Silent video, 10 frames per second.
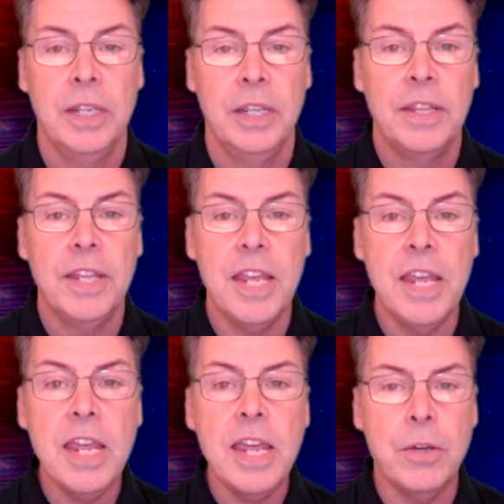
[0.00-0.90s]
the
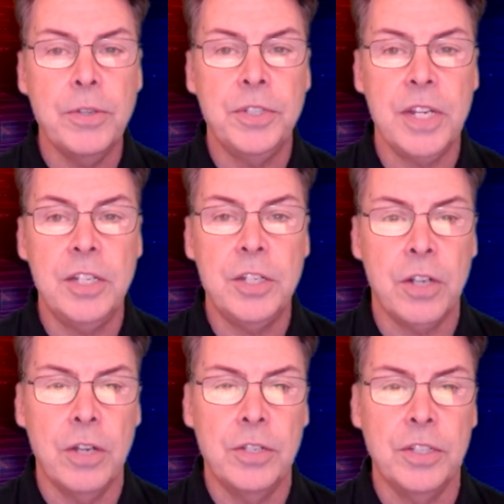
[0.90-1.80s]
EEOC
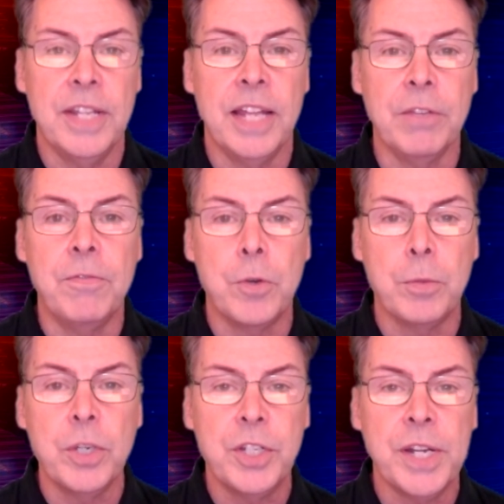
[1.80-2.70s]
charges that the
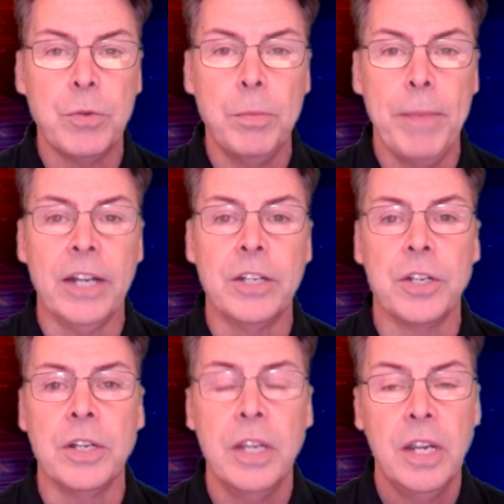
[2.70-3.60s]
former general
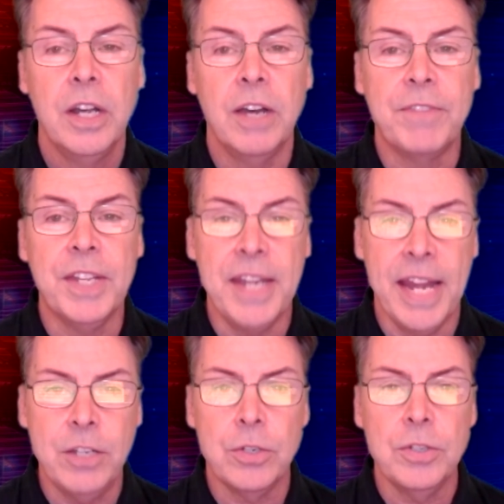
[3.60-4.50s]
manager of the
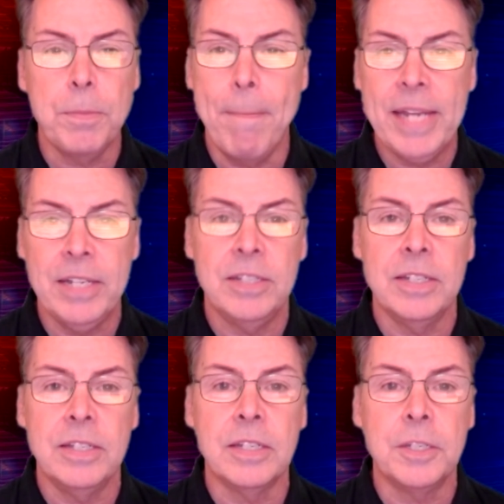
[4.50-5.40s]
Nature's
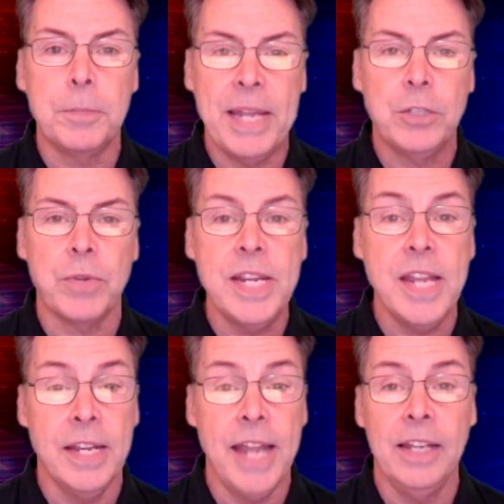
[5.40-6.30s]
Medicines dispensary
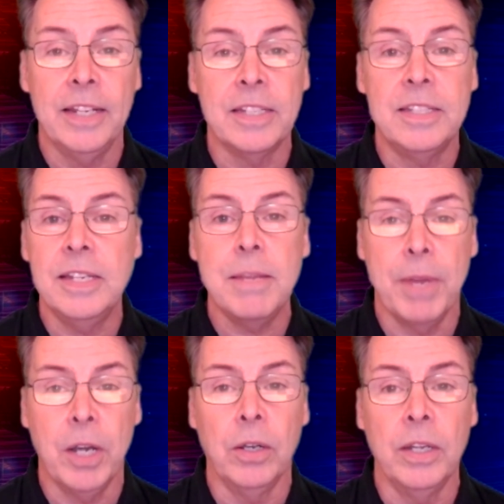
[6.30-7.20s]
in Ellicott City,
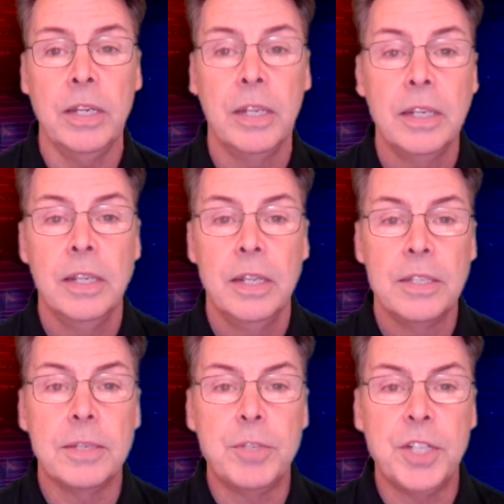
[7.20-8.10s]
Maryland,
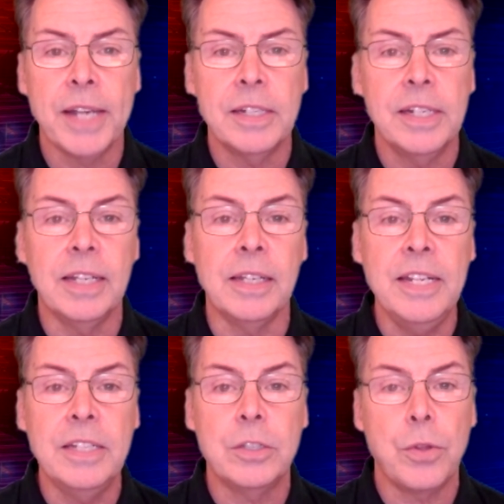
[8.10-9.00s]
subjected at
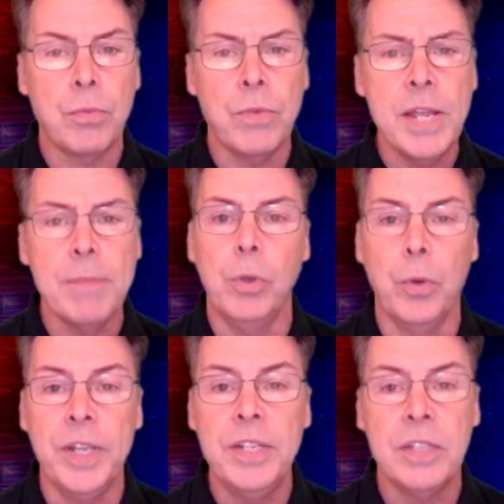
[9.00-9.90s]
least three
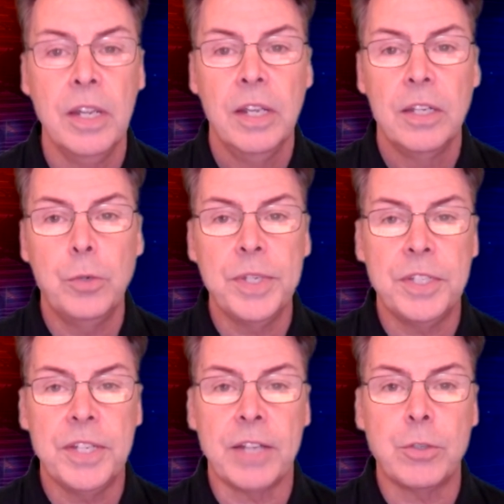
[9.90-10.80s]
employees to a
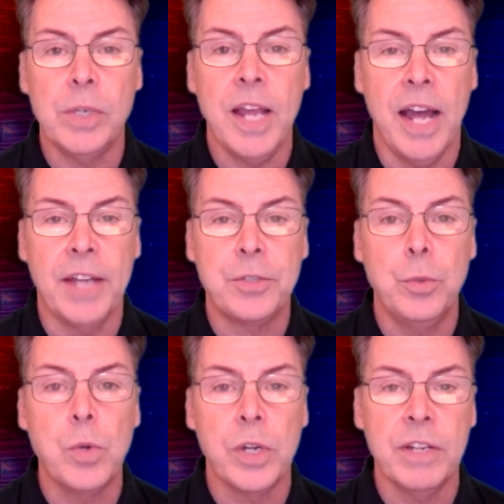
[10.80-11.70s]
sexually
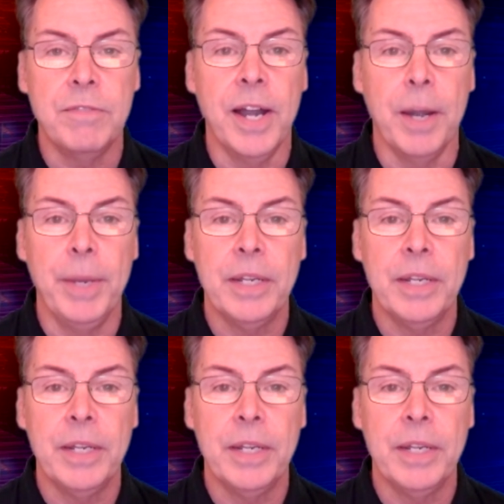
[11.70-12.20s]
hostile work environment.